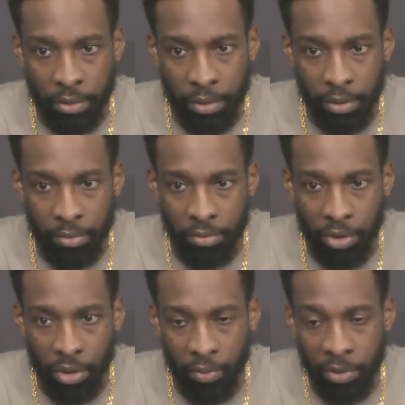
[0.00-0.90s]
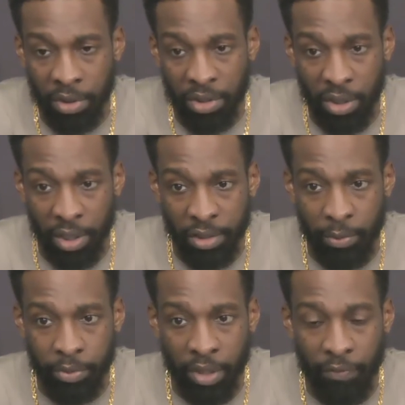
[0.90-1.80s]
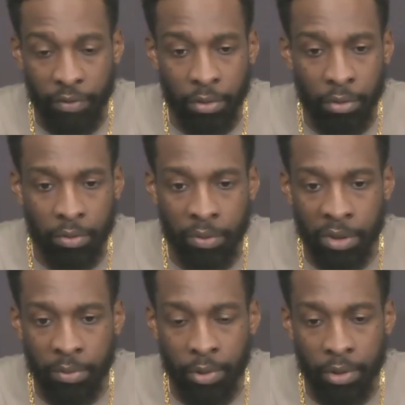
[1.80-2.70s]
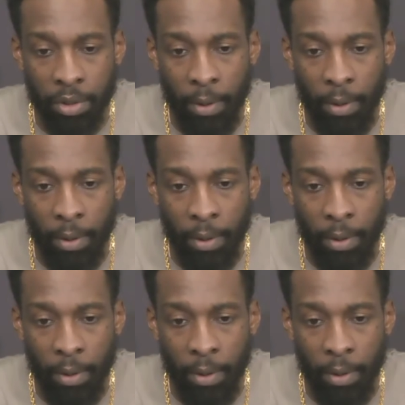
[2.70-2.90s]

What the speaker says: And, you know, we took the shots that was given to us. We just missed.